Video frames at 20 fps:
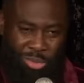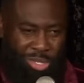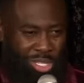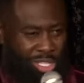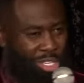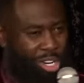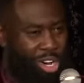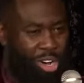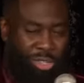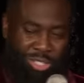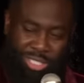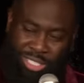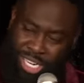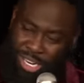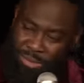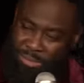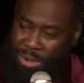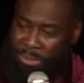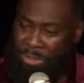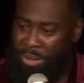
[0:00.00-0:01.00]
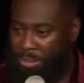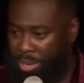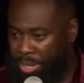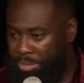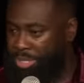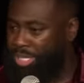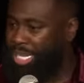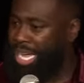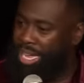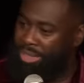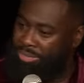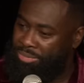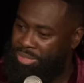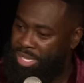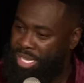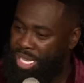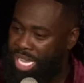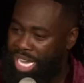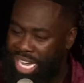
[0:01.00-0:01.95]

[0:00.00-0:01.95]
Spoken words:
We're going to go celebrate my mom's life.